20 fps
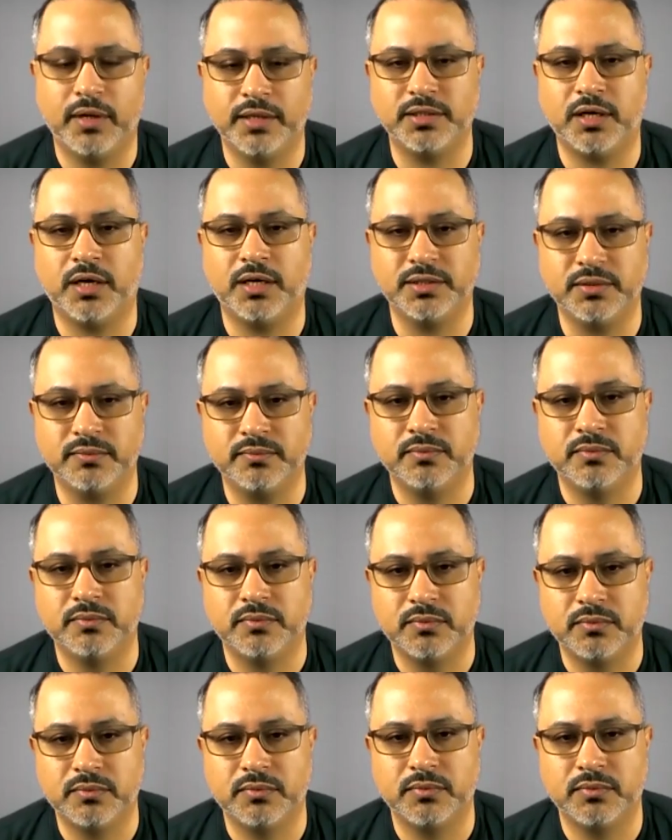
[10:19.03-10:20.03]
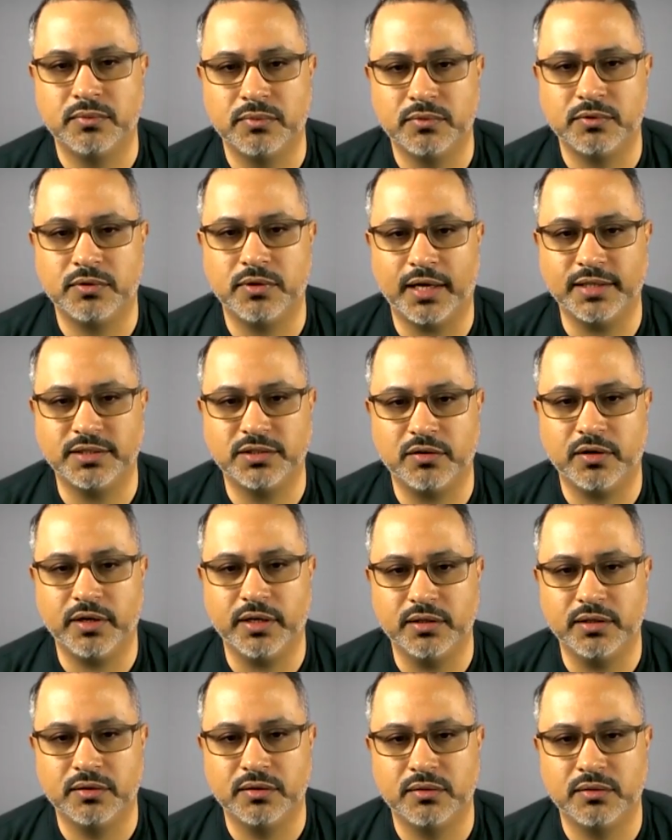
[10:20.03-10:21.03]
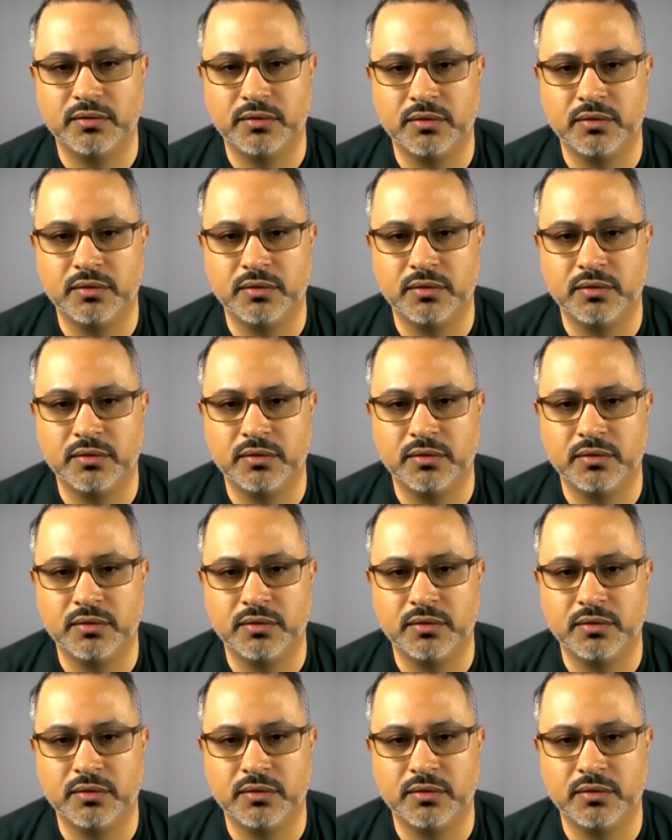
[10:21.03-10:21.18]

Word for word: that's awesome. Besides, they got a few